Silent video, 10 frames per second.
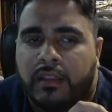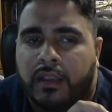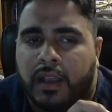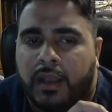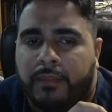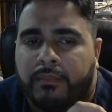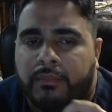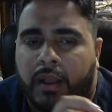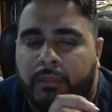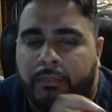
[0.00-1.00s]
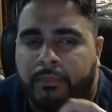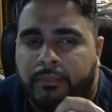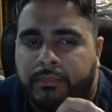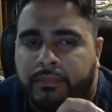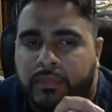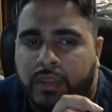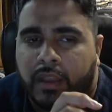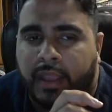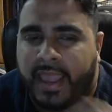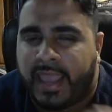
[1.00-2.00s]
a
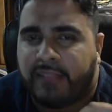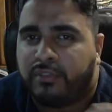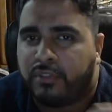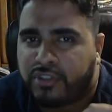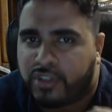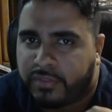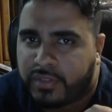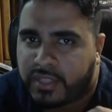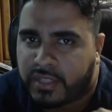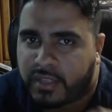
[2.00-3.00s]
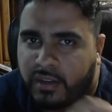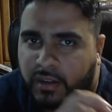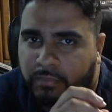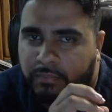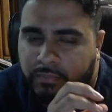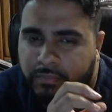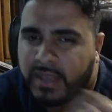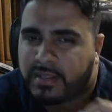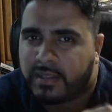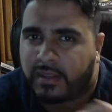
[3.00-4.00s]
handful of services that are
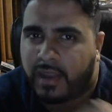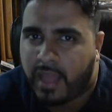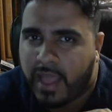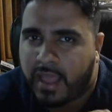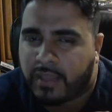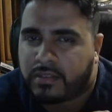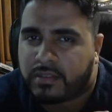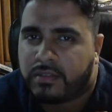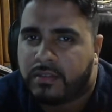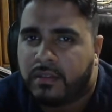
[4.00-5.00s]
best in class